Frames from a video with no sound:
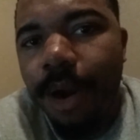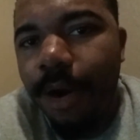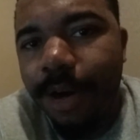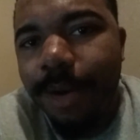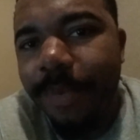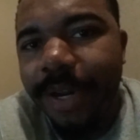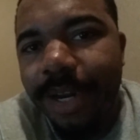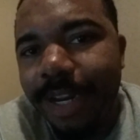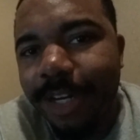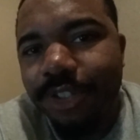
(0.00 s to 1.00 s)
aren't coming
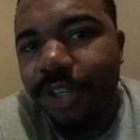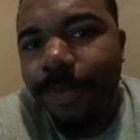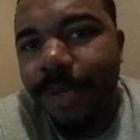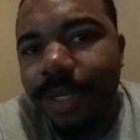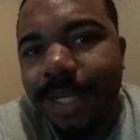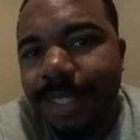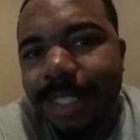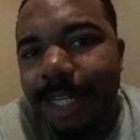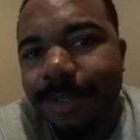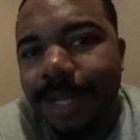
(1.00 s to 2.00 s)
in and contributing, because it
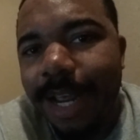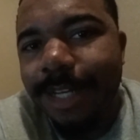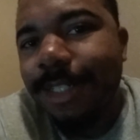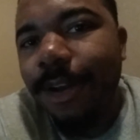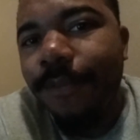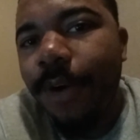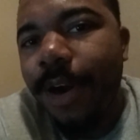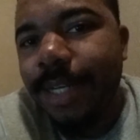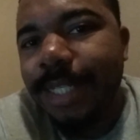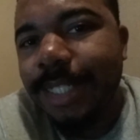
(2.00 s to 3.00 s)
seems like, so
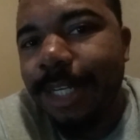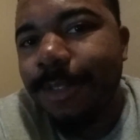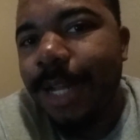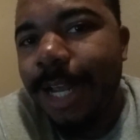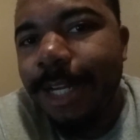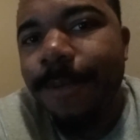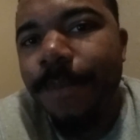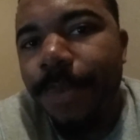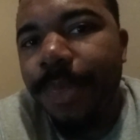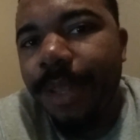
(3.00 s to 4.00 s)
far, it just seems like
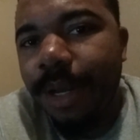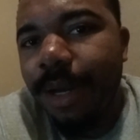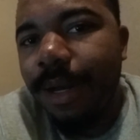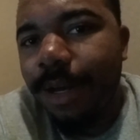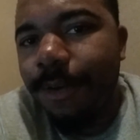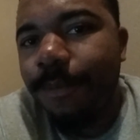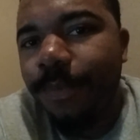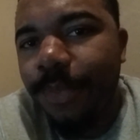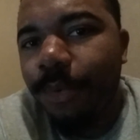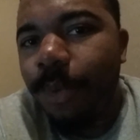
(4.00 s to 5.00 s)

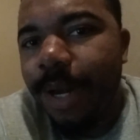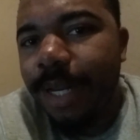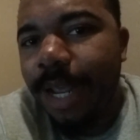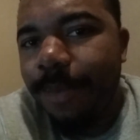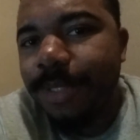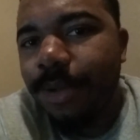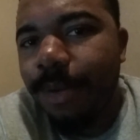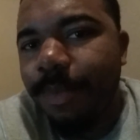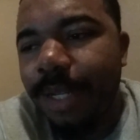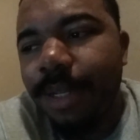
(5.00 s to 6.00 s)
the running game is going
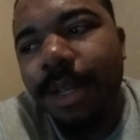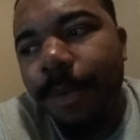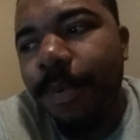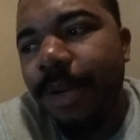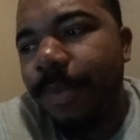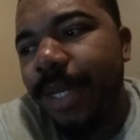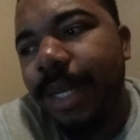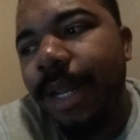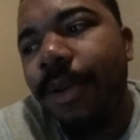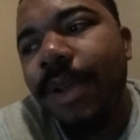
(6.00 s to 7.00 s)
to be a pretty big
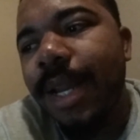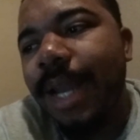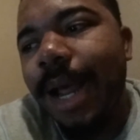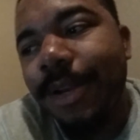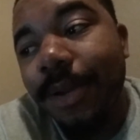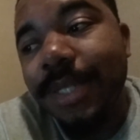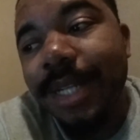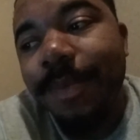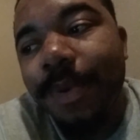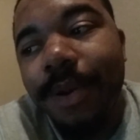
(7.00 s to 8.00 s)
deal. Now, don't
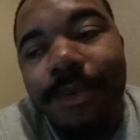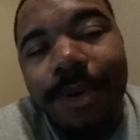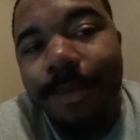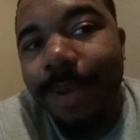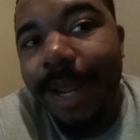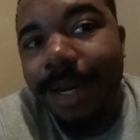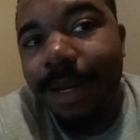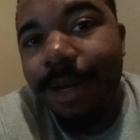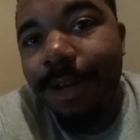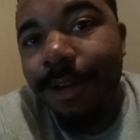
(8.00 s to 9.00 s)
sleep on a
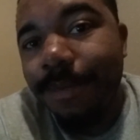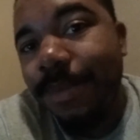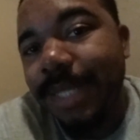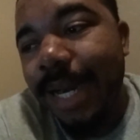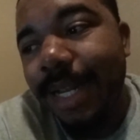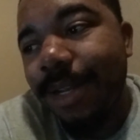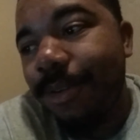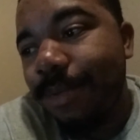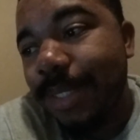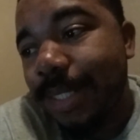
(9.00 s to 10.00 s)
quarterback.
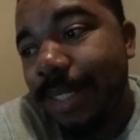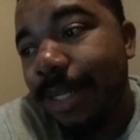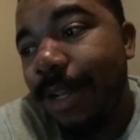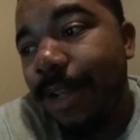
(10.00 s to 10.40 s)
Tannehill